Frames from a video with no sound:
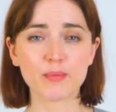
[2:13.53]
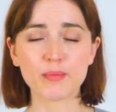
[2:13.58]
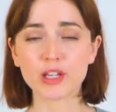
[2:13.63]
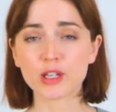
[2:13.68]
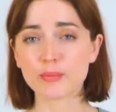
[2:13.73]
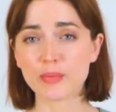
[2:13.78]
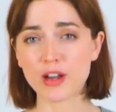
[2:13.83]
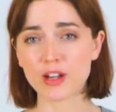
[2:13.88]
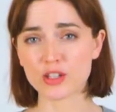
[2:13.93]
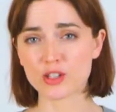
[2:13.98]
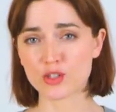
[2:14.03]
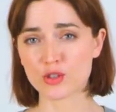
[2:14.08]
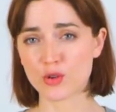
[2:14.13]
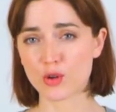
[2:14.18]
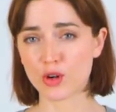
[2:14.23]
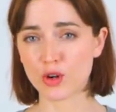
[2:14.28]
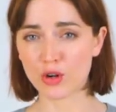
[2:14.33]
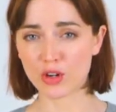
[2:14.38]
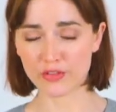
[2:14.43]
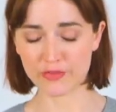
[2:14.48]
a big box
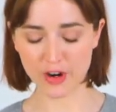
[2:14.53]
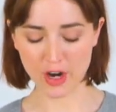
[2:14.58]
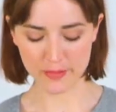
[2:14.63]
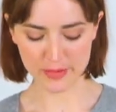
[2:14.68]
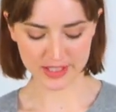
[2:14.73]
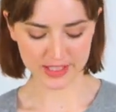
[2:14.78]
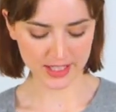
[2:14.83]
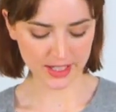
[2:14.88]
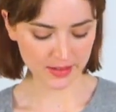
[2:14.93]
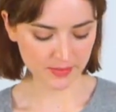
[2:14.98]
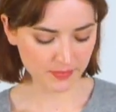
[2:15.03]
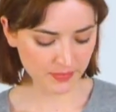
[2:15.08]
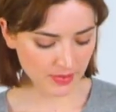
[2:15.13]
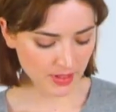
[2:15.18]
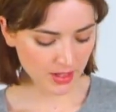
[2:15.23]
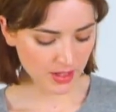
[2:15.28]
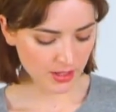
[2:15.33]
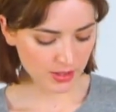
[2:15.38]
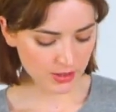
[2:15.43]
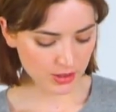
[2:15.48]
store or a pharmacy.
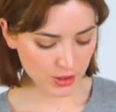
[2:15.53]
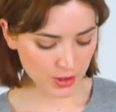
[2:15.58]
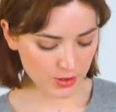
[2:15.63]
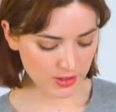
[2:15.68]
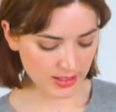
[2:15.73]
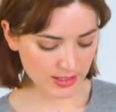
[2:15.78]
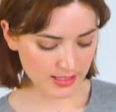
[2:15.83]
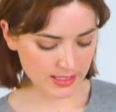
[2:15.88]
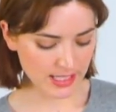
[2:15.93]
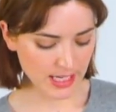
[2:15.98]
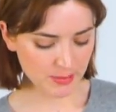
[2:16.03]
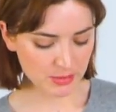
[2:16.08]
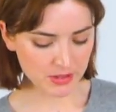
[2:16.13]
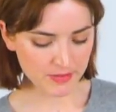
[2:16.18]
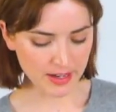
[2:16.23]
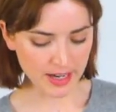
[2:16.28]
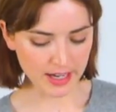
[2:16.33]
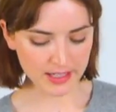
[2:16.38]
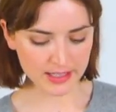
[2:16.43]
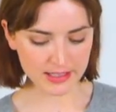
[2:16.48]
So using the same
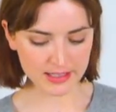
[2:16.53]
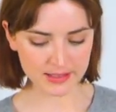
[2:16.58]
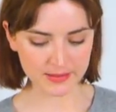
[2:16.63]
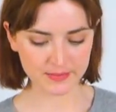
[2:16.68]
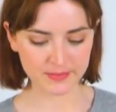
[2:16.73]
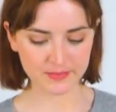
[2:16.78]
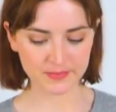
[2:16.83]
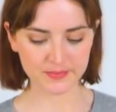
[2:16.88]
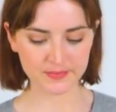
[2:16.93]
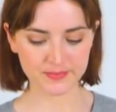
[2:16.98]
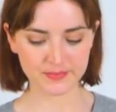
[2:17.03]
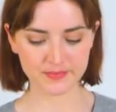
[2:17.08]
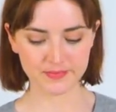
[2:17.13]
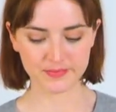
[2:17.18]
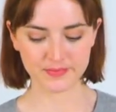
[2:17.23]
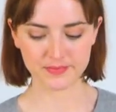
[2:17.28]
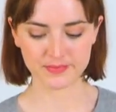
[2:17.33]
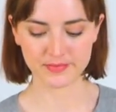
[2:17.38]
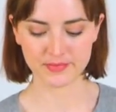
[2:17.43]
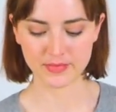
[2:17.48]
device,
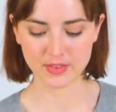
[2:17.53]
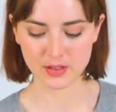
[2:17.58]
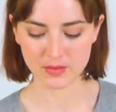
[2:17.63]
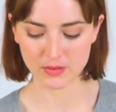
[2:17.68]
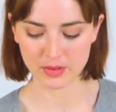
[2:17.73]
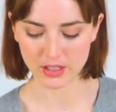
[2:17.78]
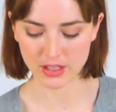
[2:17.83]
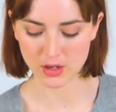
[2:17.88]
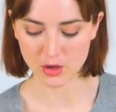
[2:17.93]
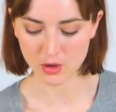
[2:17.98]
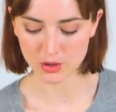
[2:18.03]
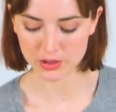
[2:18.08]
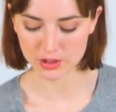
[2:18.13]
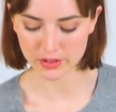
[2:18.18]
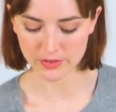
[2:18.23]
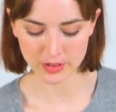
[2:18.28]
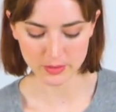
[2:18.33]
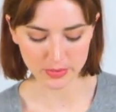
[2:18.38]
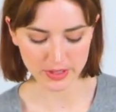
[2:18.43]
we're gonna hold it over the